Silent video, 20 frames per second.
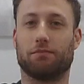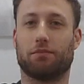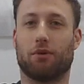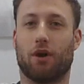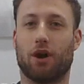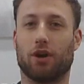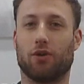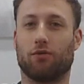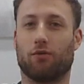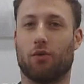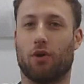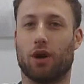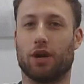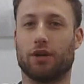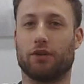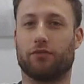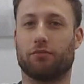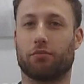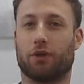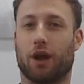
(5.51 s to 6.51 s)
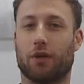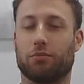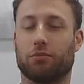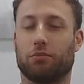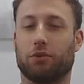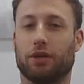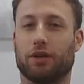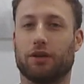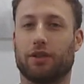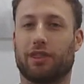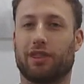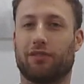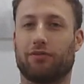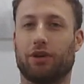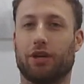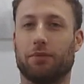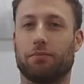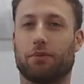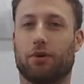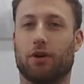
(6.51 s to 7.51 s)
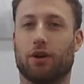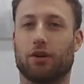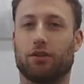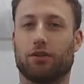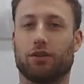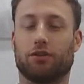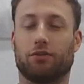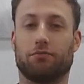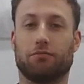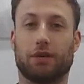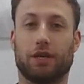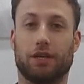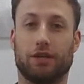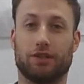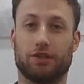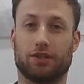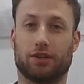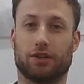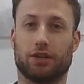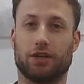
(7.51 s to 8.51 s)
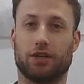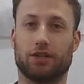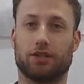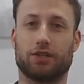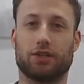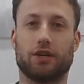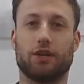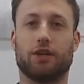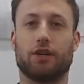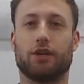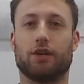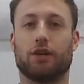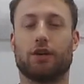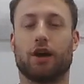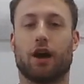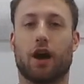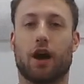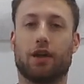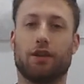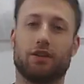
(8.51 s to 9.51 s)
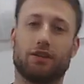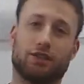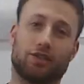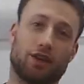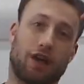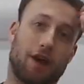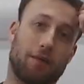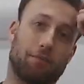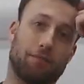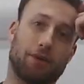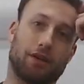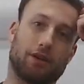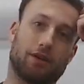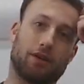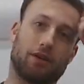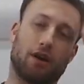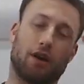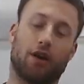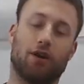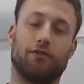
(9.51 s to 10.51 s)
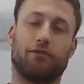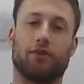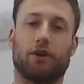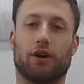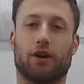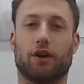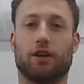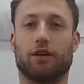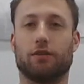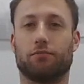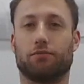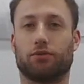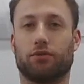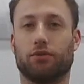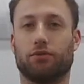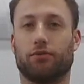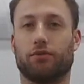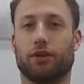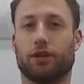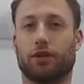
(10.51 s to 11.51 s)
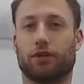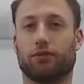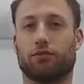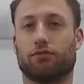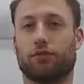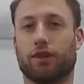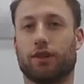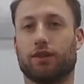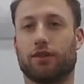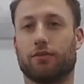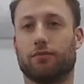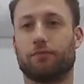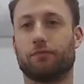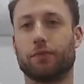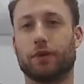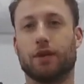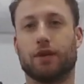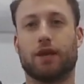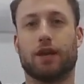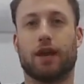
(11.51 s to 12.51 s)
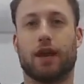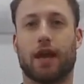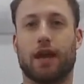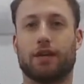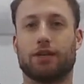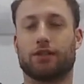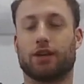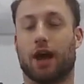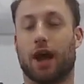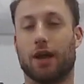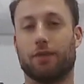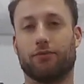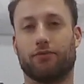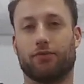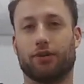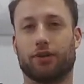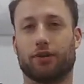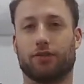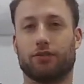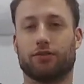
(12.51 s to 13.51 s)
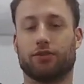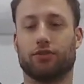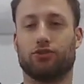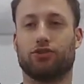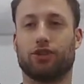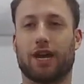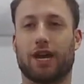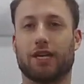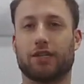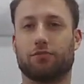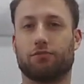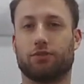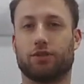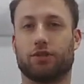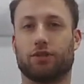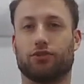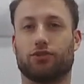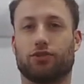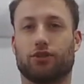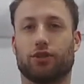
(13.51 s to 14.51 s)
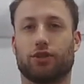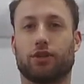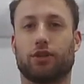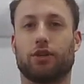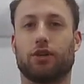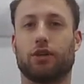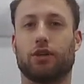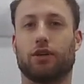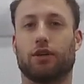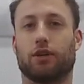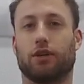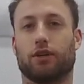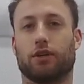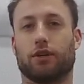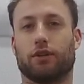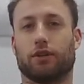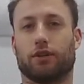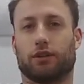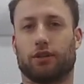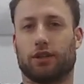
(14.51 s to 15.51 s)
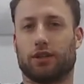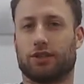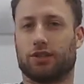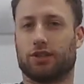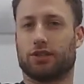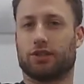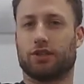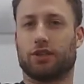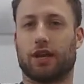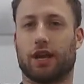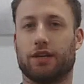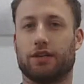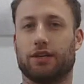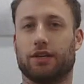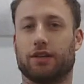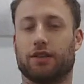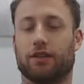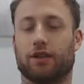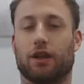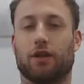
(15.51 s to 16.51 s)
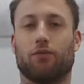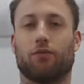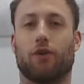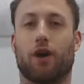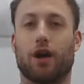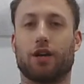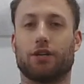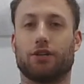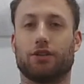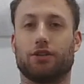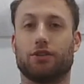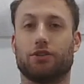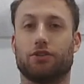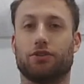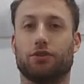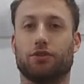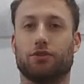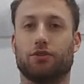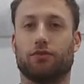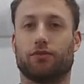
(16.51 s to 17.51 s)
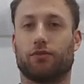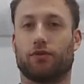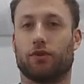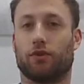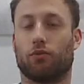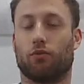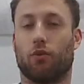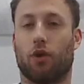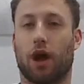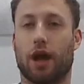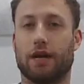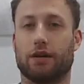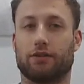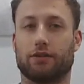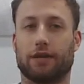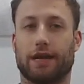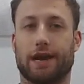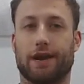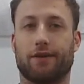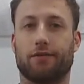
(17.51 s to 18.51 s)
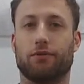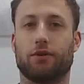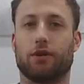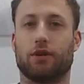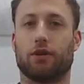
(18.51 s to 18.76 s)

part one of probably a three-part little mini-series on this topic of improving your rhythm and time feel as a jazz musician. This is an idea that I've wanted to do for a while now.